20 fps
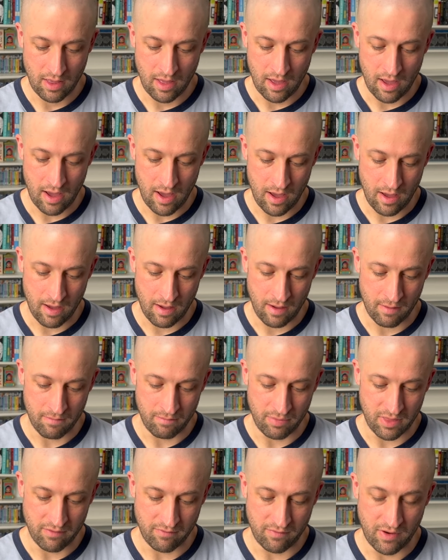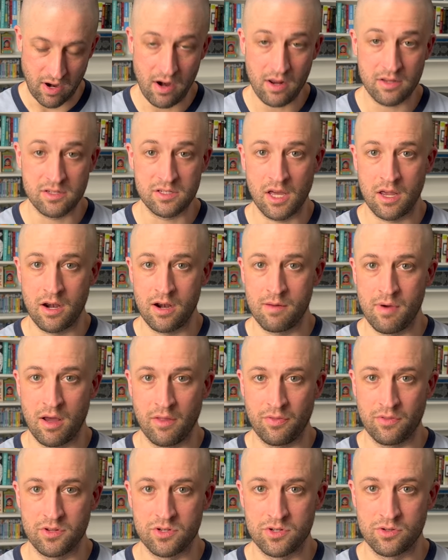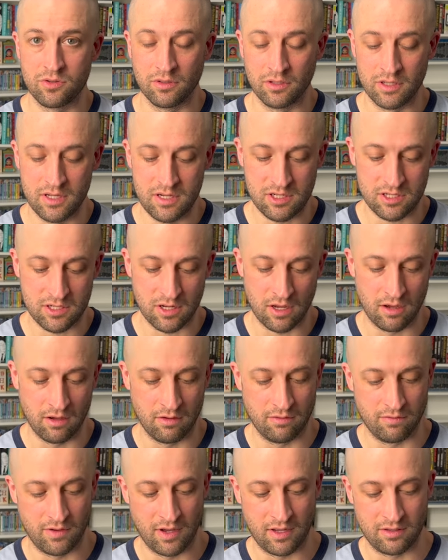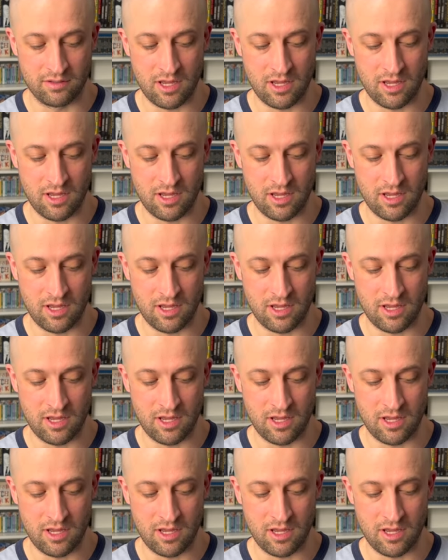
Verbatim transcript: Very excited about this release of